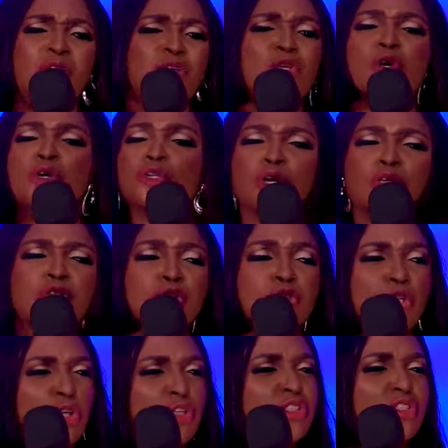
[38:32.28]
know, don't
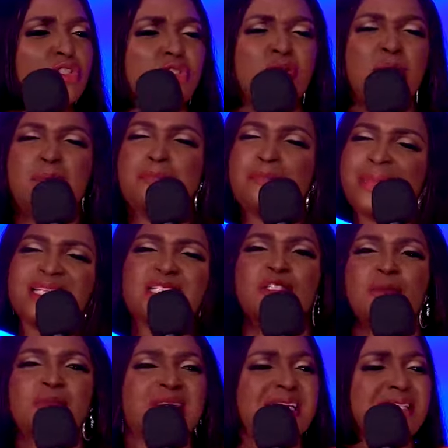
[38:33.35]
just mess
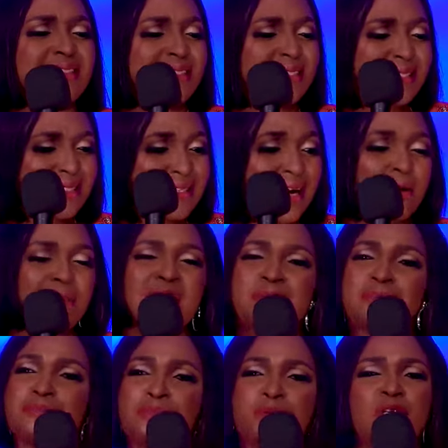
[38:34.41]
up that
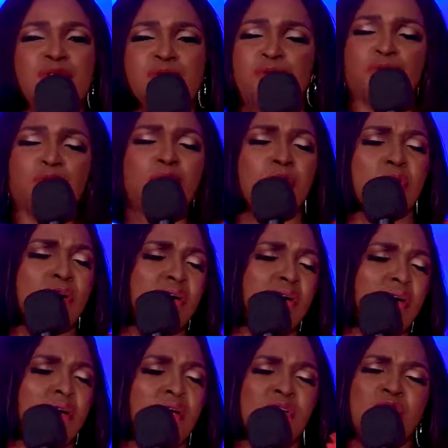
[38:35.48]
sacred, beautiful,
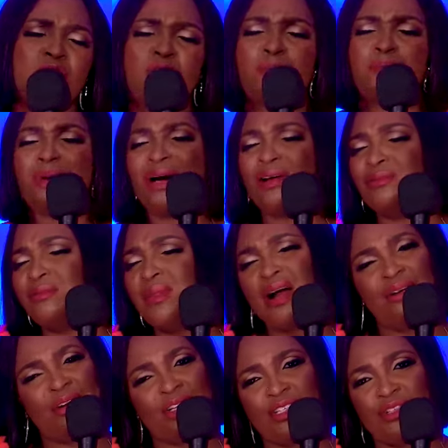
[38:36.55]
you know, part of
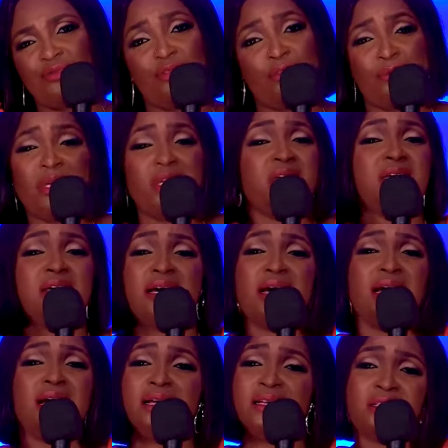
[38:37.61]
marriage. For me,
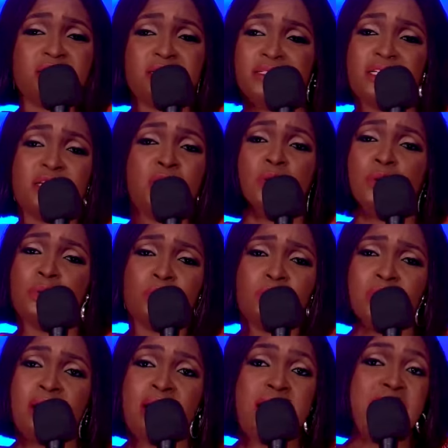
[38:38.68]
it's a no.
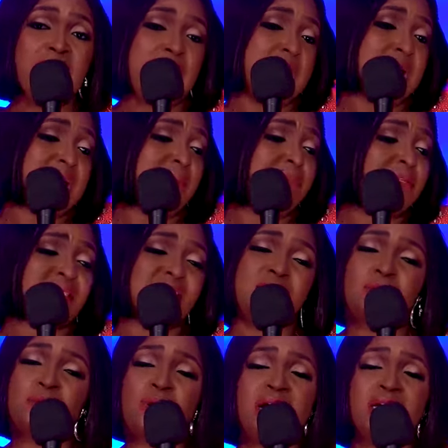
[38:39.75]
I'd rather be
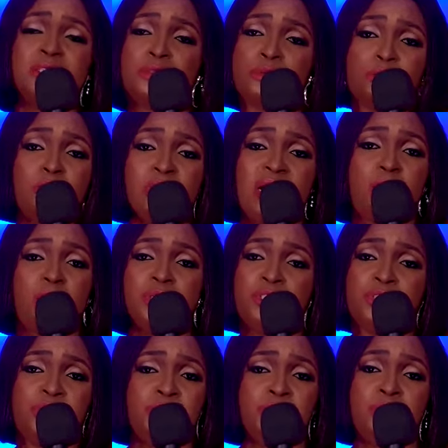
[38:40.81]
single and do what I want to
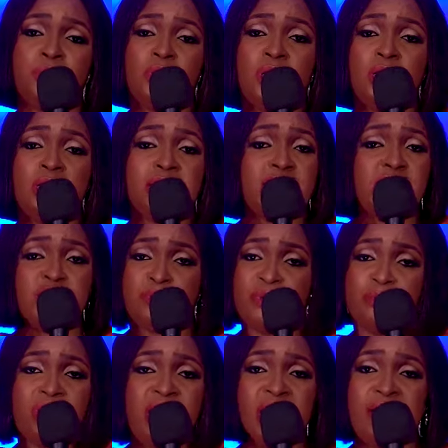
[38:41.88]
do than to be
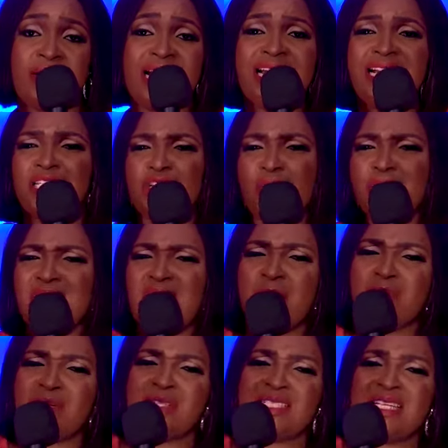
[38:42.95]
married. And there's something I
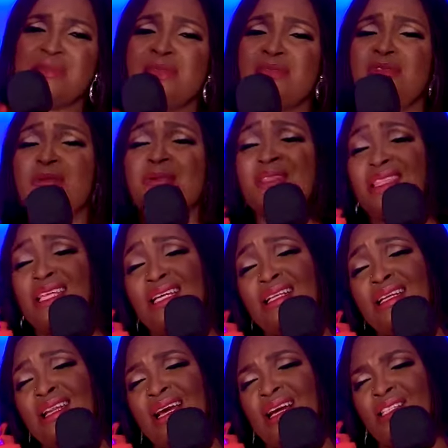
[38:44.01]
want to say before we take the
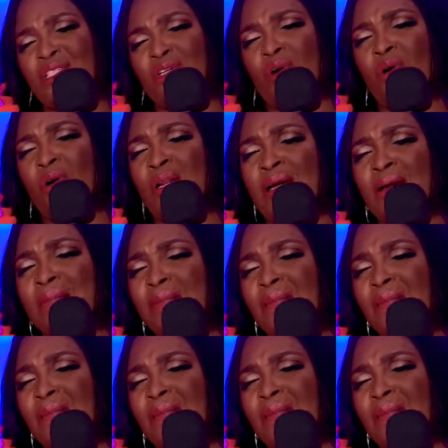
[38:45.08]
next caller.